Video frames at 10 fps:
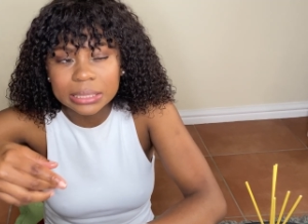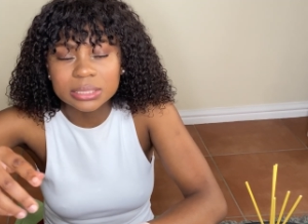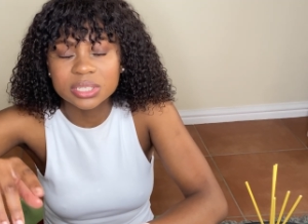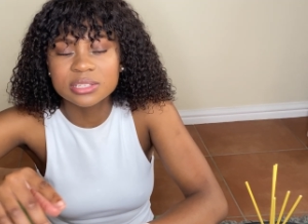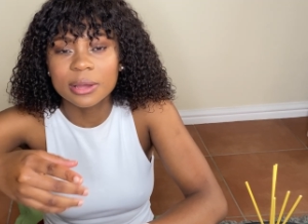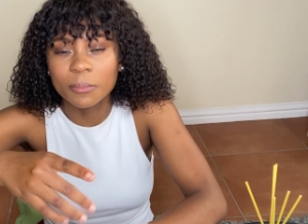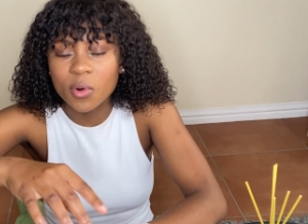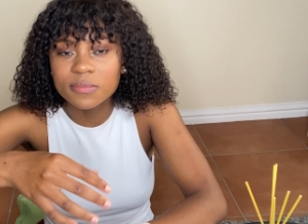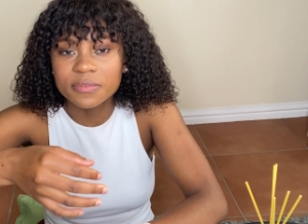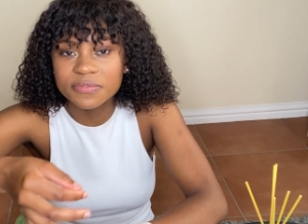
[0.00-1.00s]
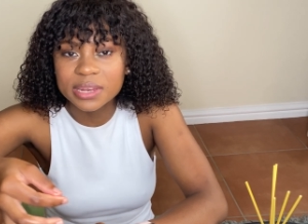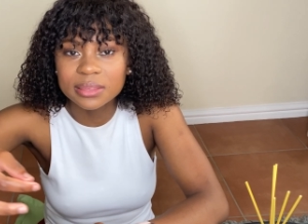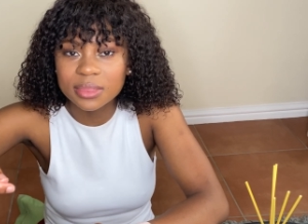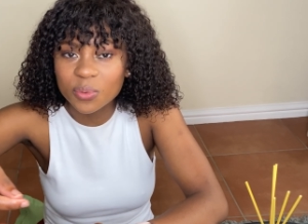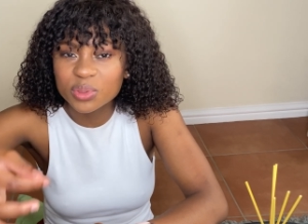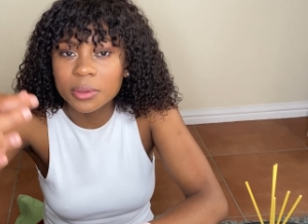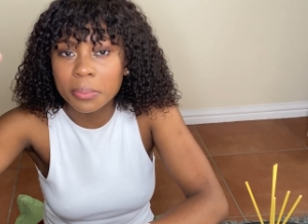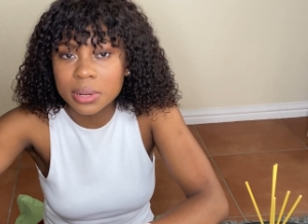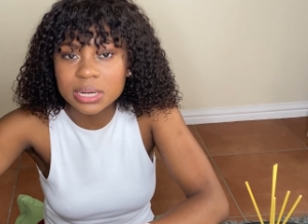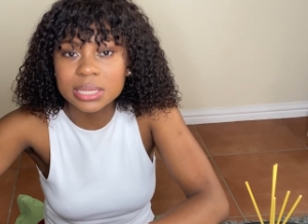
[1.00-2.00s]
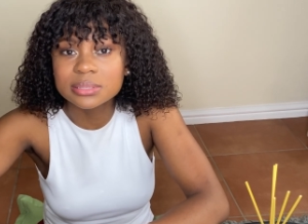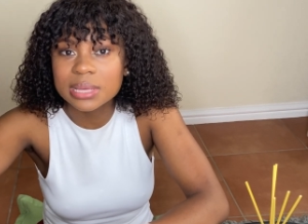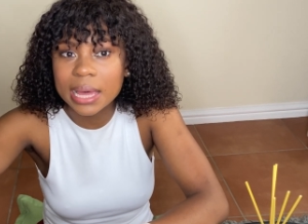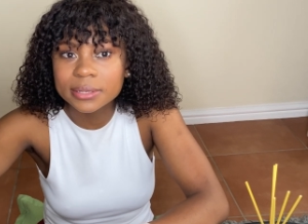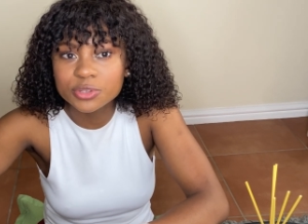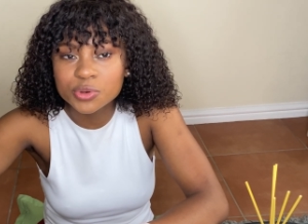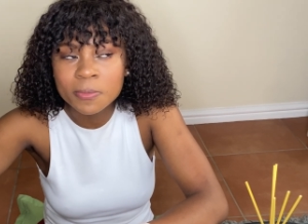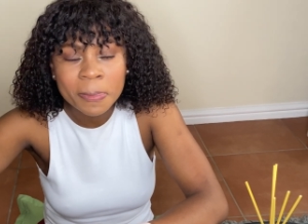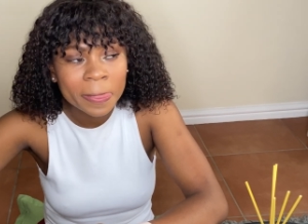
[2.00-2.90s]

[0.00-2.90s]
It's just like more of a feeling thing when they put it inside you.